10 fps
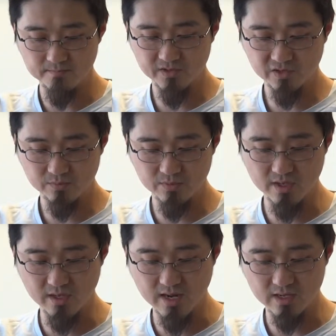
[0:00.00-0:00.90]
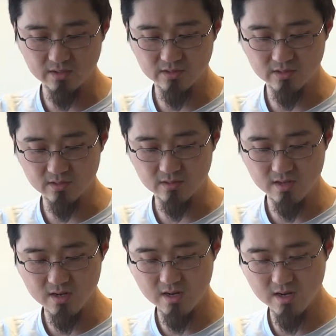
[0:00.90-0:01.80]
spring action
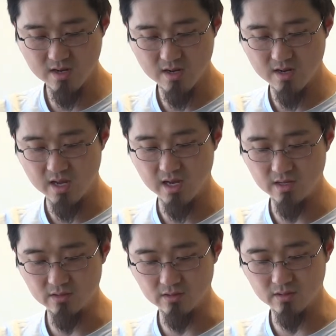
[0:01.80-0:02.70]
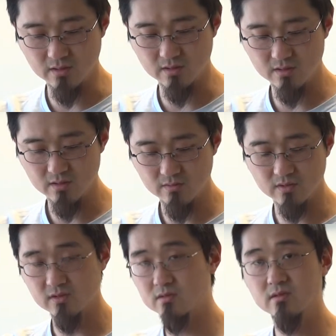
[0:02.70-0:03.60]
handle here,
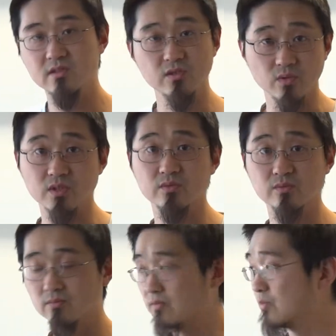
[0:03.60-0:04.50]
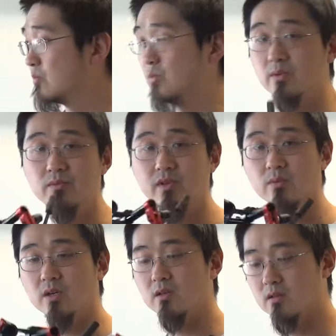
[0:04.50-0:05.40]
which still works really
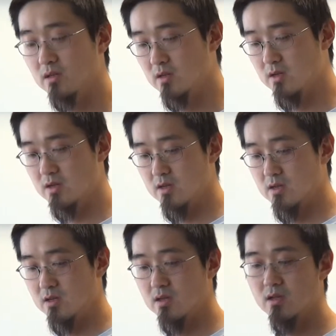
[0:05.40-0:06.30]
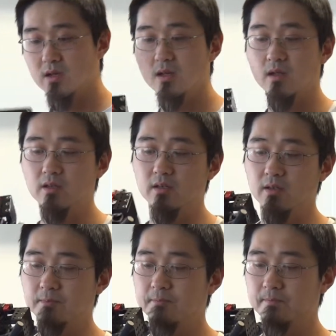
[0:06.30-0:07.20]
well. And
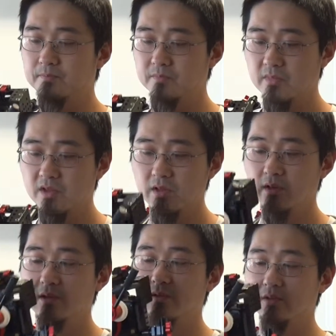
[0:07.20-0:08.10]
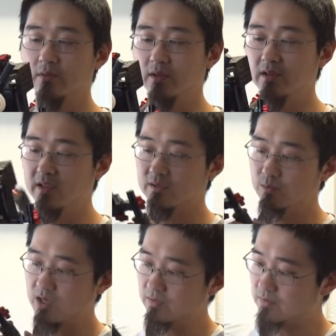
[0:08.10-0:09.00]
so with this
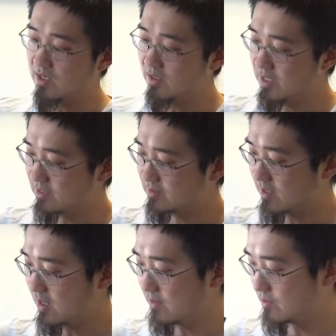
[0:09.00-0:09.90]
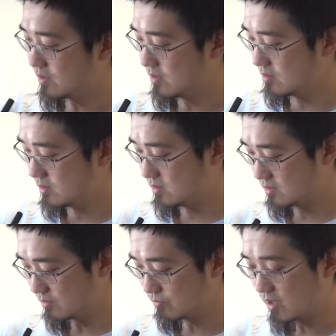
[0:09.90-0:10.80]
modified lens I have on here, this is
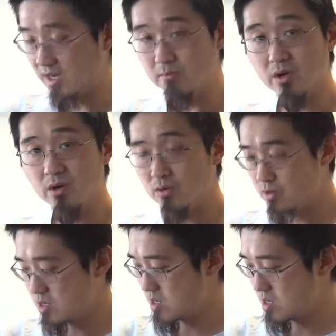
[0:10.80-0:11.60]
the Rainbow